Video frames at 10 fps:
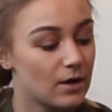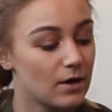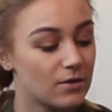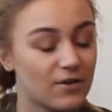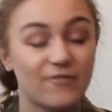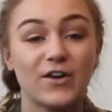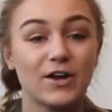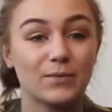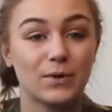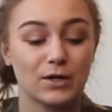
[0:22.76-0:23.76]
The
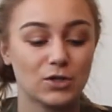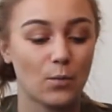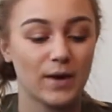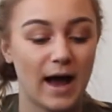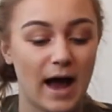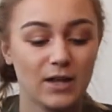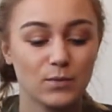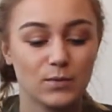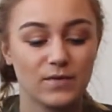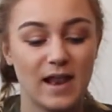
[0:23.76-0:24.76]
first workshop we had
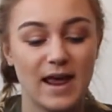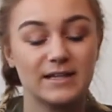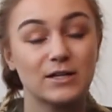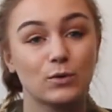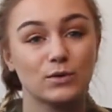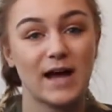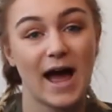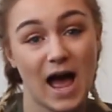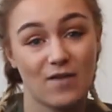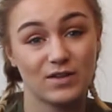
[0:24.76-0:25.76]
was with a lady called
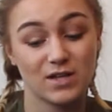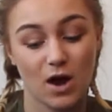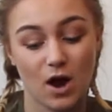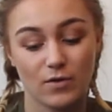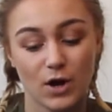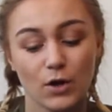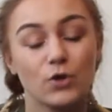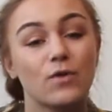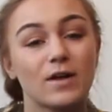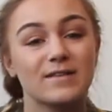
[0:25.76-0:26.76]
Avatara,
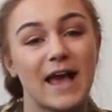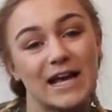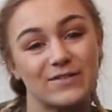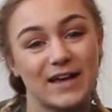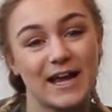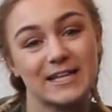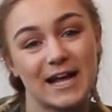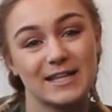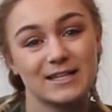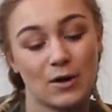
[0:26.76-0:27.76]
who runs AVA
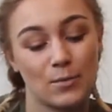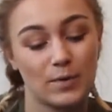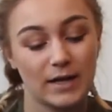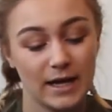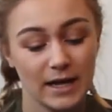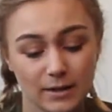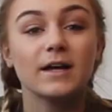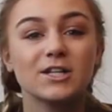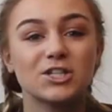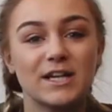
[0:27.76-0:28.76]
Dance Company.
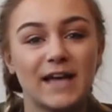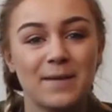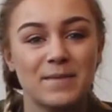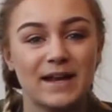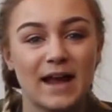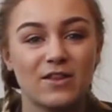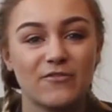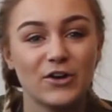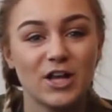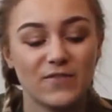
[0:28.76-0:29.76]
She came in and the
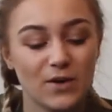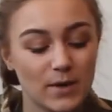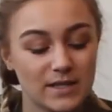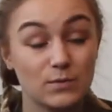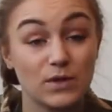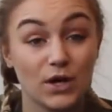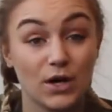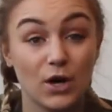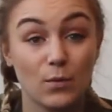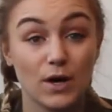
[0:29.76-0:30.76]
first thing we did with
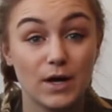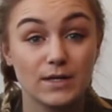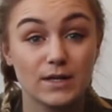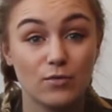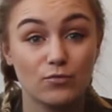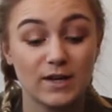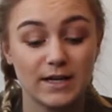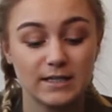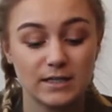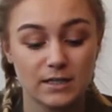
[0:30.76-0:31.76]
her was
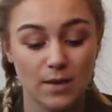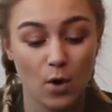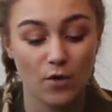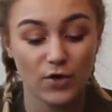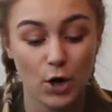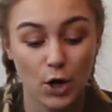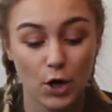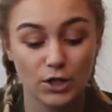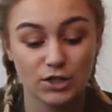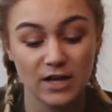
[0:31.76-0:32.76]
read some of
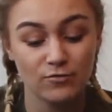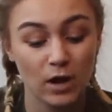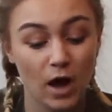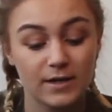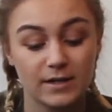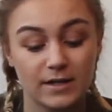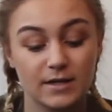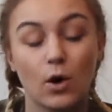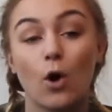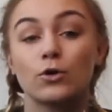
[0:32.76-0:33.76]
her general
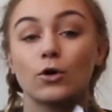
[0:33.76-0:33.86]
ideas on